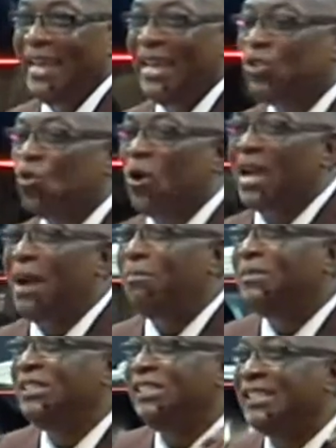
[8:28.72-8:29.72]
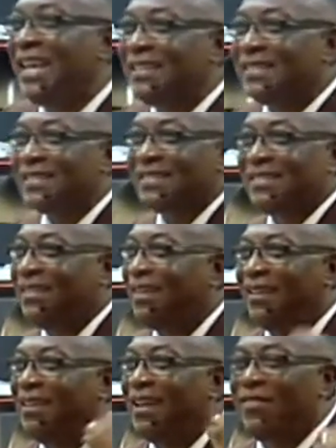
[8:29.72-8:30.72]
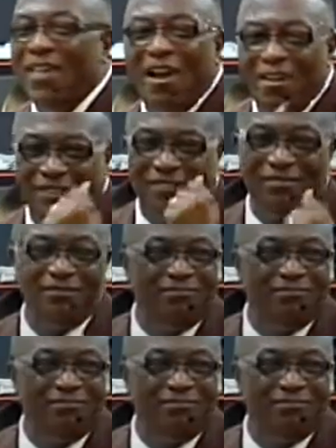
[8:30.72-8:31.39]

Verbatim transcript: It will come just like that.